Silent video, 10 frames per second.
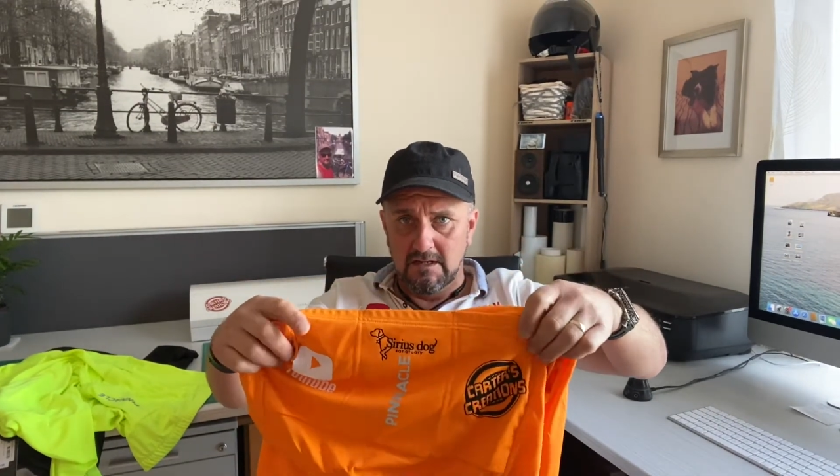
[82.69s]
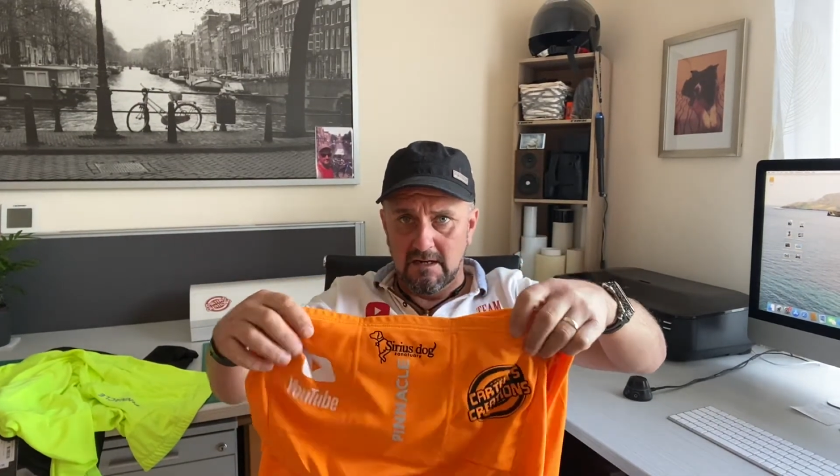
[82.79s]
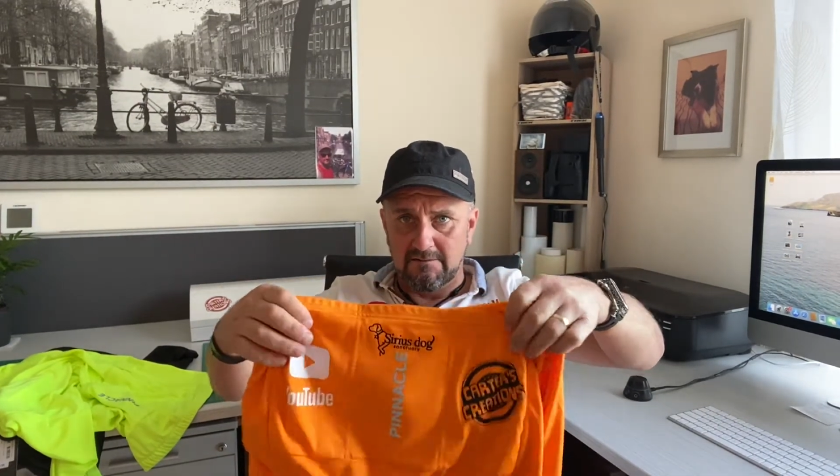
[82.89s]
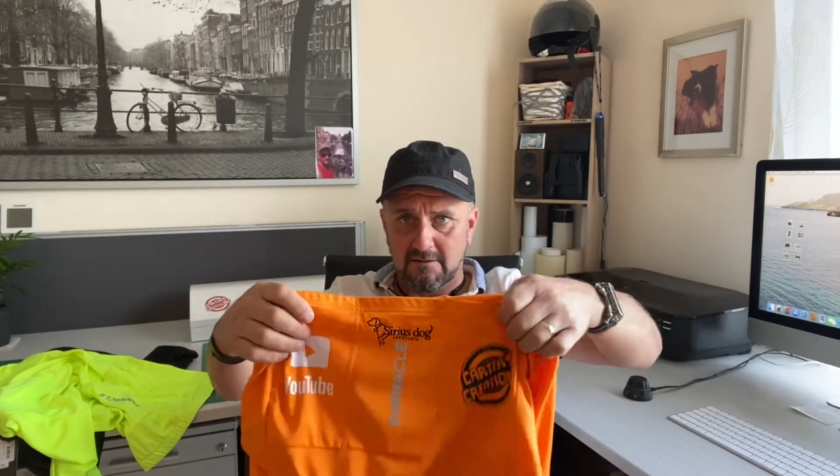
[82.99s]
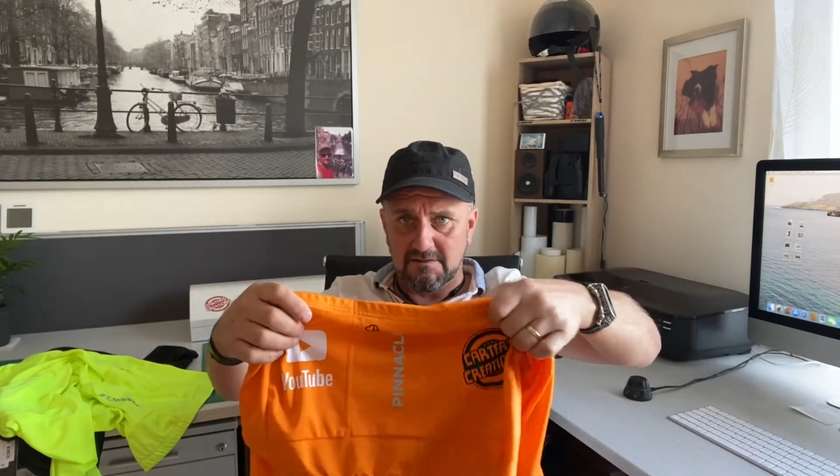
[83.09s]

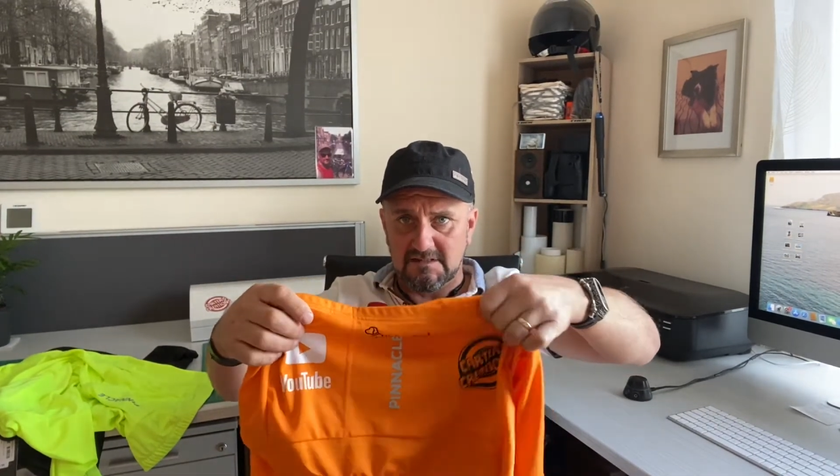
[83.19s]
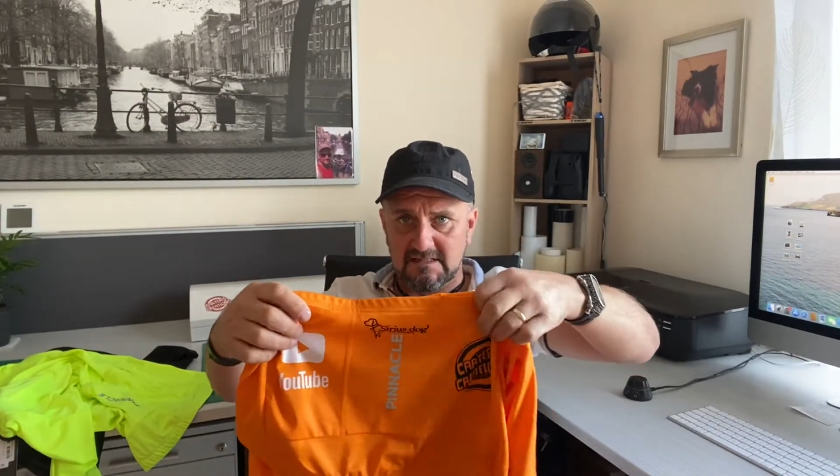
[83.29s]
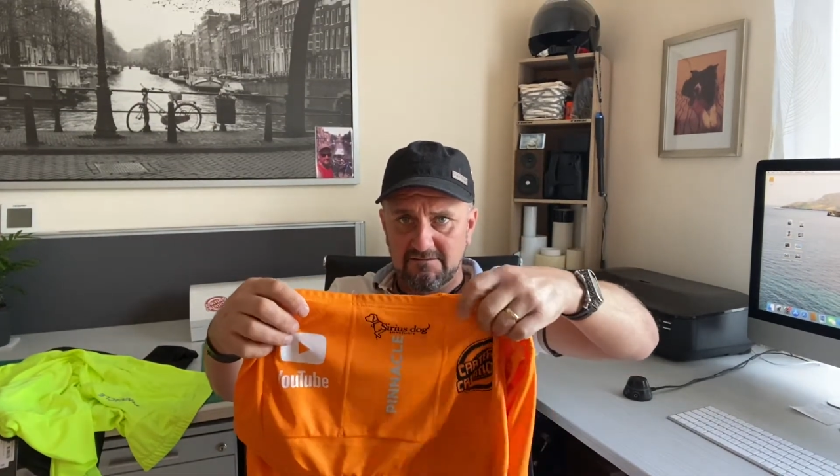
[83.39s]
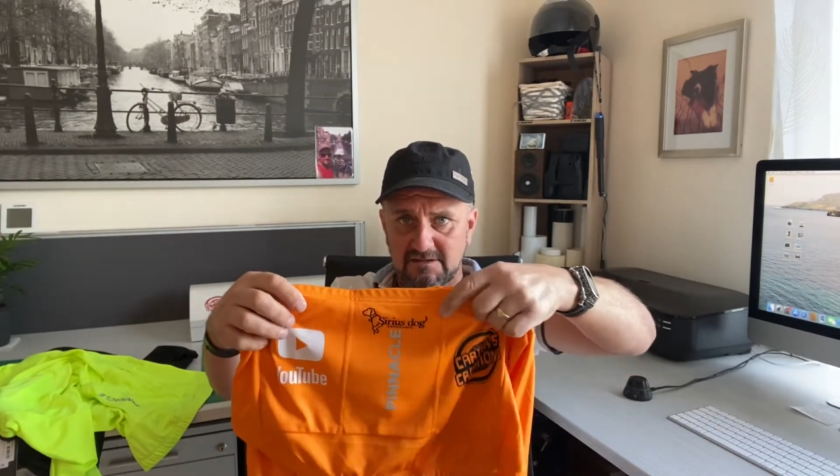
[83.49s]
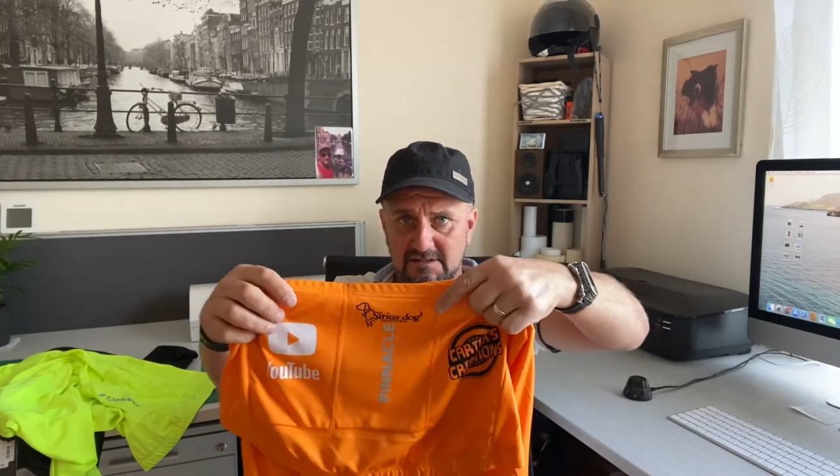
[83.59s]
I've got the
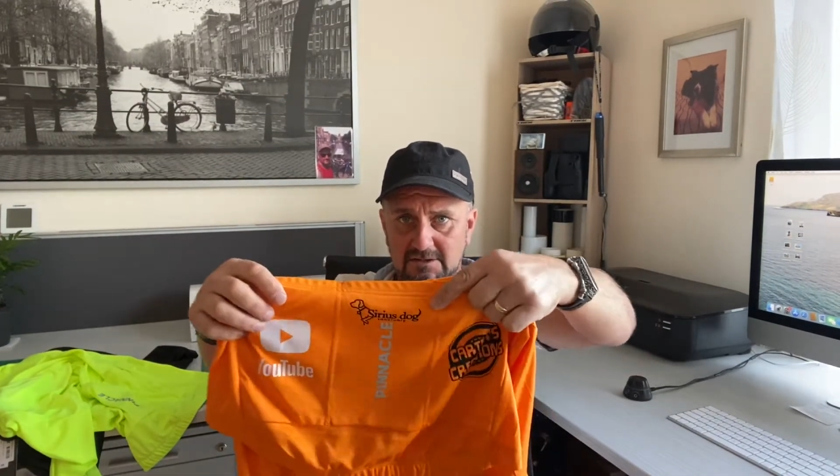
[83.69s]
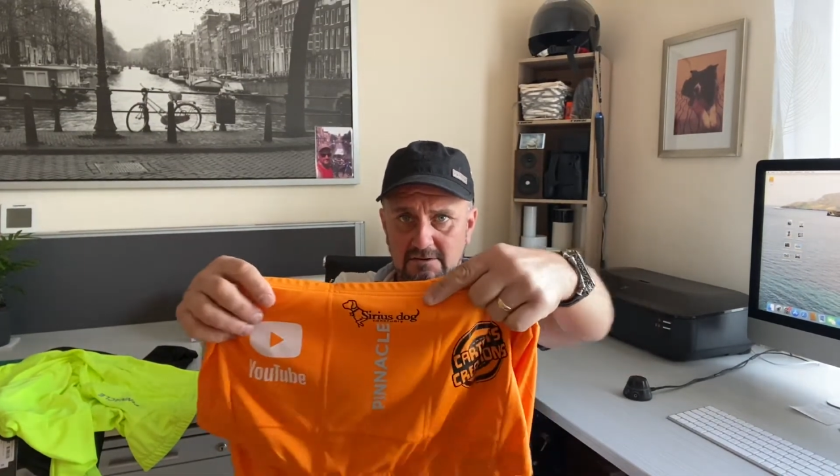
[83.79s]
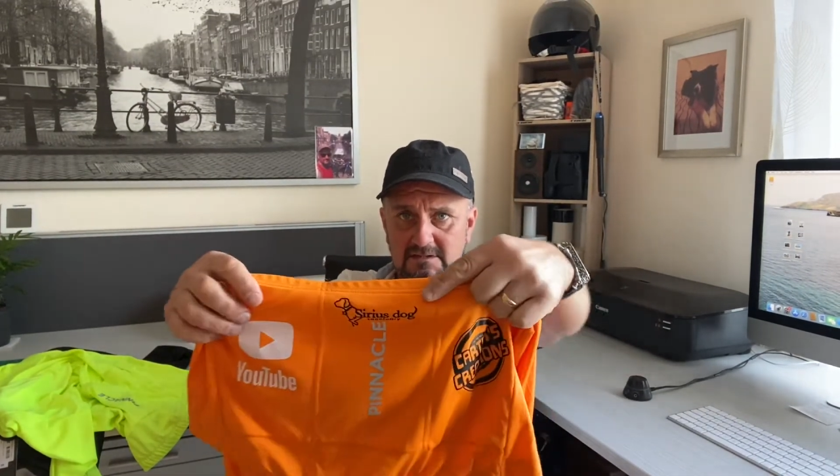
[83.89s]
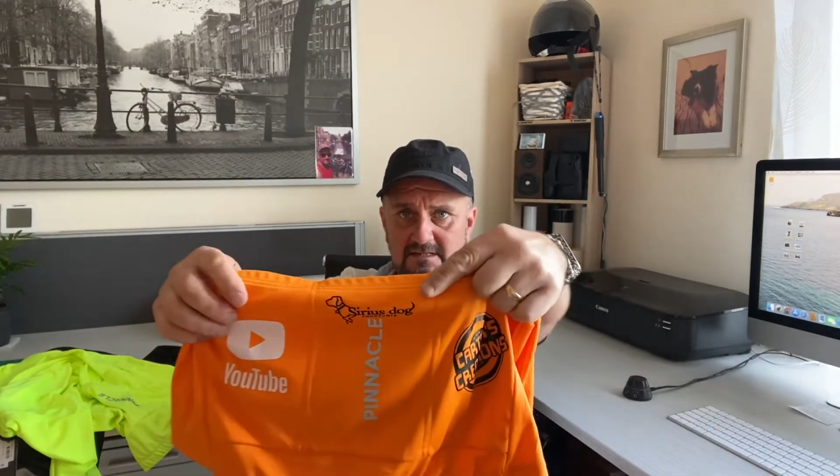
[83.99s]
Sirius Dog